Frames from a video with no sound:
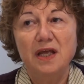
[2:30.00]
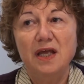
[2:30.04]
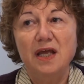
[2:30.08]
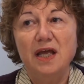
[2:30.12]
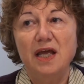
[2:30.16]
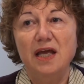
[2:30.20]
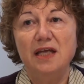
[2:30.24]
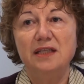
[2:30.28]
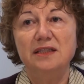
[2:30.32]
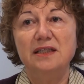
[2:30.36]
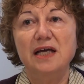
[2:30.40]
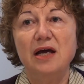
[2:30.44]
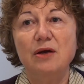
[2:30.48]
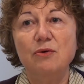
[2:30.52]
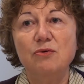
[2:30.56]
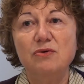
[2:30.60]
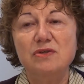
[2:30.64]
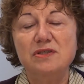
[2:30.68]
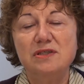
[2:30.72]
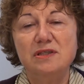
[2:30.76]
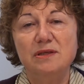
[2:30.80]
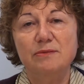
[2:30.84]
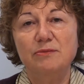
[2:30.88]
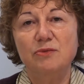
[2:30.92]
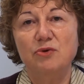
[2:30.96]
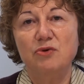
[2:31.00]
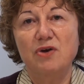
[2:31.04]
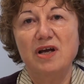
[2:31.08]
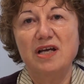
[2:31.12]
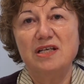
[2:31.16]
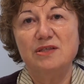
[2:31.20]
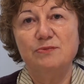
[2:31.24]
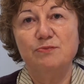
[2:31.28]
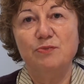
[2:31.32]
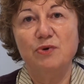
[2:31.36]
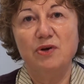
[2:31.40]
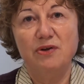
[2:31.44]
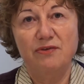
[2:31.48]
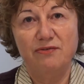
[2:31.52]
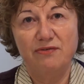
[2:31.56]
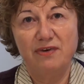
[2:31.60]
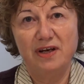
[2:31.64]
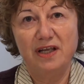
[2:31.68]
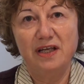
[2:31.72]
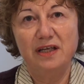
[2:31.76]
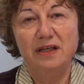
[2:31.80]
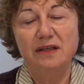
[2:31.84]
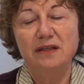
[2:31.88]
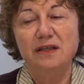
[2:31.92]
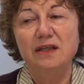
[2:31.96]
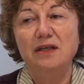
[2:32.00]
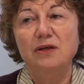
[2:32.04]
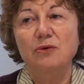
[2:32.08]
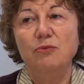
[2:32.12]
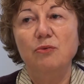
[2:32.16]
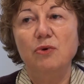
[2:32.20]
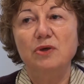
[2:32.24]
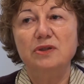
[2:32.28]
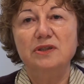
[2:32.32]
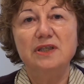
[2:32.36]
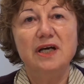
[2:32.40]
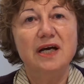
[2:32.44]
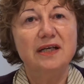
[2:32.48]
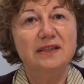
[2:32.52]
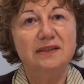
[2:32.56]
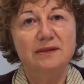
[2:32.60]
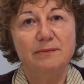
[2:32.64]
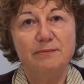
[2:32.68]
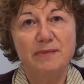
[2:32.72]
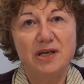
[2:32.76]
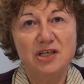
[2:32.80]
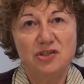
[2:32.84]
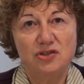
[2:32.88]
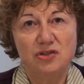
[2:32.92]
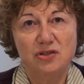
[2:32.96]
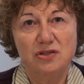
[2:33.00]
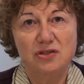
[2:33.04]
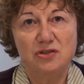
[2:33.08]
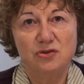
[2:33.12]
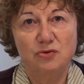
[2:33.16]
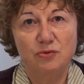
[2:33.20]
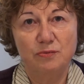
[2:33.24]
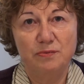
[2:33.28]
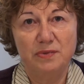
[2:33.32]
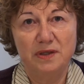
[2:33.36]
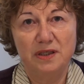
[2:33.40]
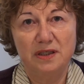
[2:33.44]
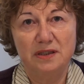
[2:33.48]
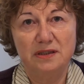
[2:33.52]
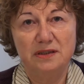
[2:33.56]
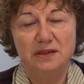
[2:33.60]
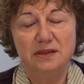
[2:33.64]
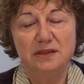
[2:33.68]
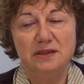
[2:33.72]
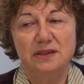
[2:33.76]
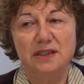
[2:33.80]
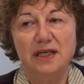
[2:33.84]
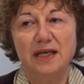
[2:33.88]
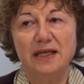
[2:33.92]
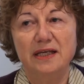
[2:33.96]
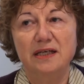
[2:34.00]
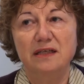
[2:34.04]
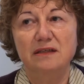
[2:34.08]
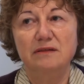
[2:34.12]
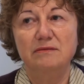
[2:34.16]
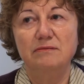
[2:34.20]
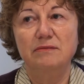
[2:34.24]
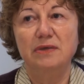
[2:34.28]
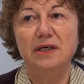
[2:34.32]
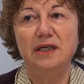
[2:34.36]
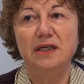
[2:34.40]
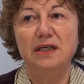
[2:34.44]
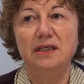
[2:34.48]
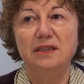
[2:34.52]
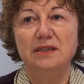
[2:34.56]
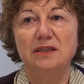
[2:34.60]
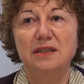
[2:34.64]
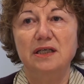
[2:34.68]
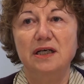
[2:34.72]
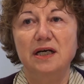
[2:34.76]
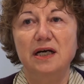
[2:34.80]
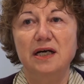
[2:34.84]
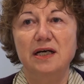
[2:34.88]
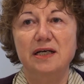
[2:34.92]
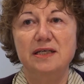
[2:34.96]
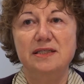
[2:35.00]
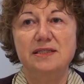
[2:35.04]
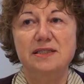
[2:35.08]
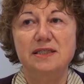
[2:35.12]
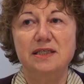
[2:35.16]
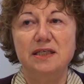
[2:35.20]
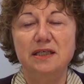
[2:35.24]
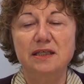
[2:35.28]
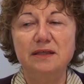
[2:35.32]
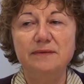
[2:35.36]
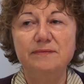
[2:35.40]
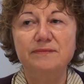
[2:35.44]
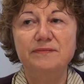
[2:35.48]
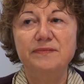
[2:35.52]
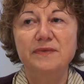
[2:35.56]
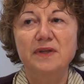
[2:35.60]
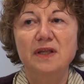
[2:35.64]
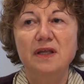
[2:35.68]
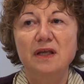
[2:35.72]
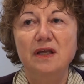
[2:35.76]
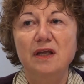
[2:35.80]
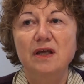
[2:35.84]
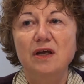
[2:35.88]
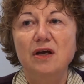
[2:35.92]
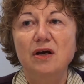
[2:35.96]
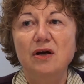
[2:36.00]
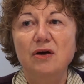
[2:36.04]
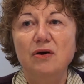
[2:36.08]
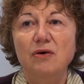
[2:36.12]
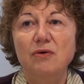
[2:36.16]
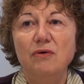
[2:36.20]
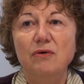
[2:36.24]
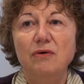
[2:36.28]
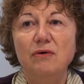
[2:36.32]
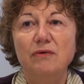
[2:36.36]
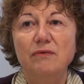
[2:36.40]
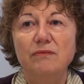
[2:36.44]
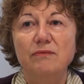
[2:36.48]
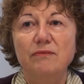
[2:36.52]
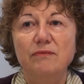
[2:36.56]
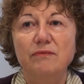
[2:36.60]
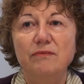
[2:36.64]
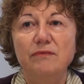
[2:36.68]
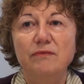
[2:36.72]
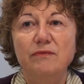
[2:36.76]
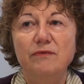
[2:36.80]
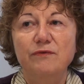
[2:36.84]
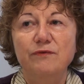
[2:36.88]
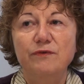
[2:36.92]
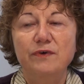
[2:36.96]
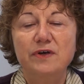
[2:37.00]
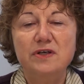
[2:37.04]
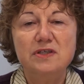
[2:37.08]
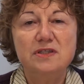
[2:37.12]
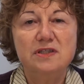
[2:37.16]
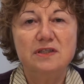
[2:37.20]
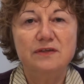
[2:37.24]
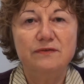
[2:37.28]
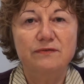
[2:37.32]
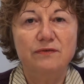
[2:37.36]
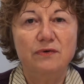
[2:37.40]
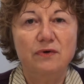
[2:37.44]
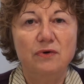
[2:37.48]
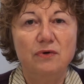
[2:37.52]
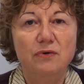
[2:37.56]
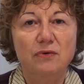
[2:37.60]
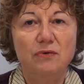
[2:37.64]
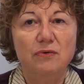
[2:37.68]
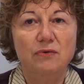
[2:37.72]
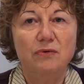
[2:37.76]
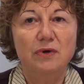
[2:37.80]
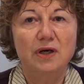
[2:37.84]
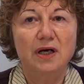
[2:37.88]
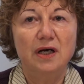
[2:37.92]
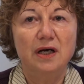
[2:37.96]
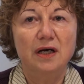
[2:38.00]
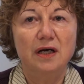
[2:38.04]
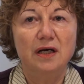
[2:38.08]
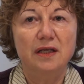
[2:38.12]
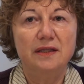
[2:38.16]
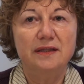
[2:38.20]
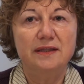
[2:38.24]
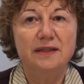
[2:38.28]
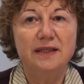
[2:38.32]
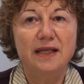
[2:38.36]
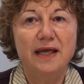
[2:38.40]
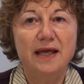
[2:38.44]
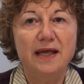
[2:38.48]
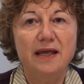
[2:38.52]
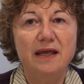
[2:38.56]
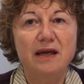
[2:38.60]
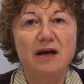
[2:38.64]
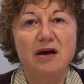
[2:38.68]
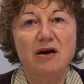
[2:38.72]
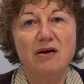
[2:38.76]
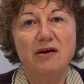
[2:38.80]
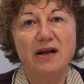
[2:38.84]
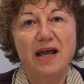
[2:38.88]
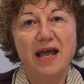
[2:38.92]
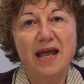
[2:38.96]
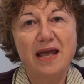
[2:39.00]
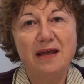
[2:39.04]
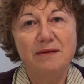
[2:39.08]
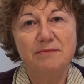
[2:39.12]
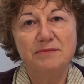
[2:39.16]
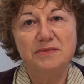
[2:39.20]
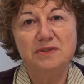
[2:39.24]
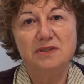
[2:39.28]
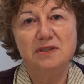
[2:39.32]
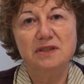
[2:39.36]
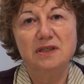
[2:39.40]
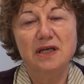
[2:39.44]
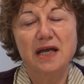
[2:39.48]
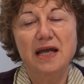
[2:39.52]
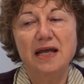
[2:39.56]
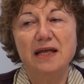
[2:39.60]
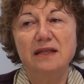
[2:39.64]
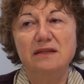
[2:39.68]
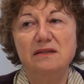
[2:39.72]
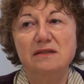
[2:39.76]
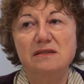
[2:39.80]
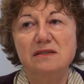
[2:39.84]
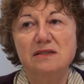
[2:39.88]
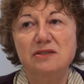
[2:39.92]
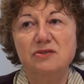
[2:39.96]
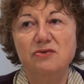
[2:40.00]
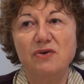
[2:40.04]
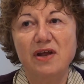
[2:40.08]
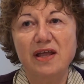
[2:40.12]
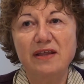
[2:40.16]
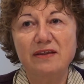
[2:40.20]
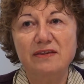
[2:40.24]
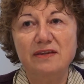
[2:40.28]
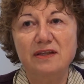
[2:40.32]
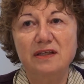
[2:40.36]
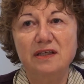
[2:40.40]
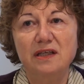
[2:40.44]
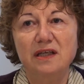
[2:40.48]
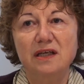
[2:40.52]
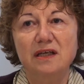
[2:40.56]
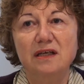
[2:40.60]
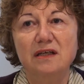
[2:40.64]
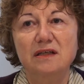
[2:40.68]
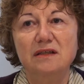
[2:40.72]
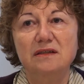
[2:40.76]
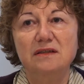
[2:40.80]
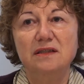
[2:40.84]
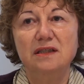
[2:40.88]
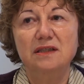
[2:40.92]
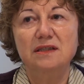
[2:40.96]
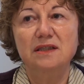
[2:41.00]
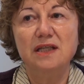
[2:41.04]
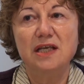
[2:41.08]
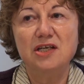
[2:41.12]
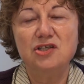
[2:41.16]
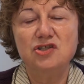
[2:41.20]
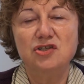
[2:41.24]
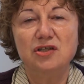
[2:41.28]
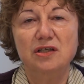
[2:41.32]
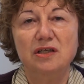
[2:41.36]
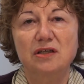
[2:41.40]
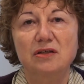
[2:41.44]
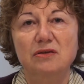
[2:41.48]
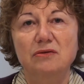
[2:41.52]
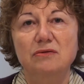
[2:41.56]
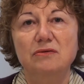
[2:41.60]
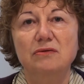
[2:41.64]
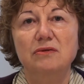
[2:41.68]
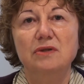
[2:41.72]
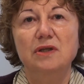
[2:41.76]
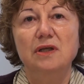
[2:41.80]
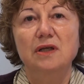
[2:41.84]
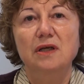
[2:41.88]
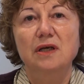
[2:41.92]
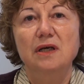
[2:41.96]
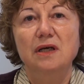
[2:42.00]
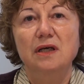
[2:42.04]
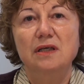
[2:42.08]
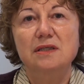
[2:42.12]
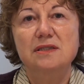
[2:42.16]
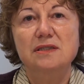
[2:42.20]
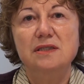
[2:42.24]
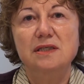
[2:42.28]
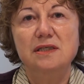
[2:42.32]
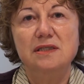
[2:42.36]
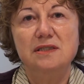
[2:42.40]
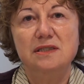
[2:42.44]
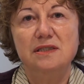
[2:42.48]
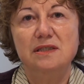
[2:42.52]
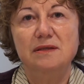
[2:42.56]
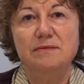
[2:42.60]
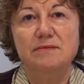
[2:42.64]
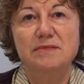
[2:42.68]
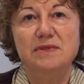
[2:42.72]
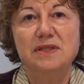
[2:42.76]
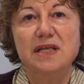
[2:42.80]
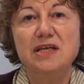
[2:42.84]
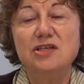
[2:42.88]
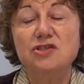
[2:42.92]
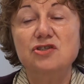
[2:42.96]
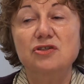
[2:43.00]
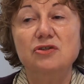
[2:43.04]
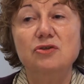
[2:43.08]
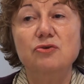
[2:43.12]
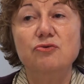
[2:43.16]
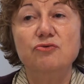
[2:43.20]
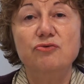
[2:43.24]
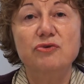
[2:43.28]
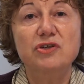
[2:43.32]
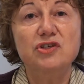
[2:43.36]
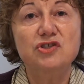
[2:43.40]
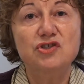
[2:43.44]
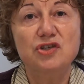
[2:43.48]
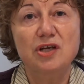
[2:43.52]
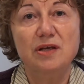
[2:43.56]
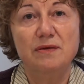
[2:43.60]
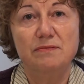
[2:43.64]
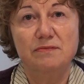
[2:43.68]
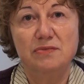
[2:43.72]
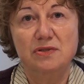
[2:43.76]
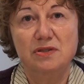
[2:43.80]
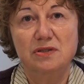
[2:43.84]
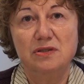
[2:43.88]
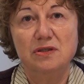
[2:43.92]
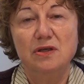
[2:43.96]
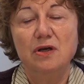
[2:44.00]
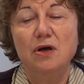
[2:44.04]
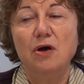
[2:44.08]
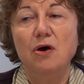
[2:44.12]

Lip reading: And I will summarize briefly what are the measures to be undertaken by the IC. First of all, they are aimed at strengthening the national system, national regimes